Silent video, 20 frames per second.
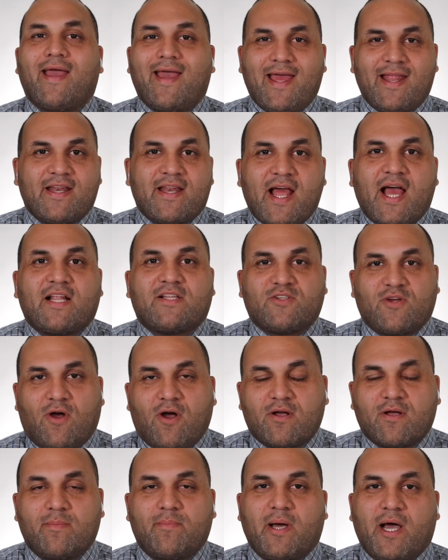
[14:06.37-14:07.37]
and not
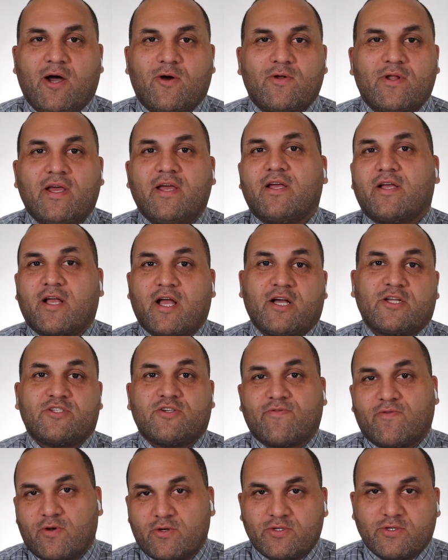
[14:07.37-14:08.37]
talk about
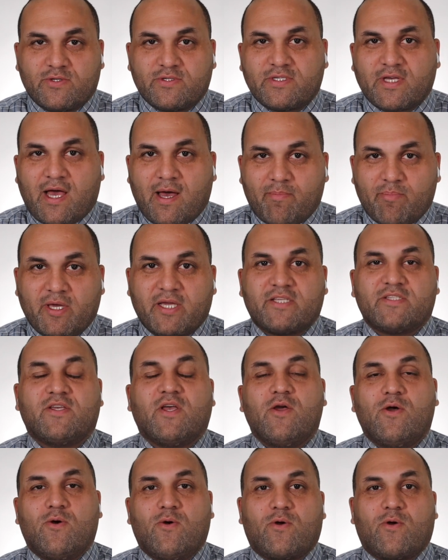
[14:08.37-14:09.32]
controversial topics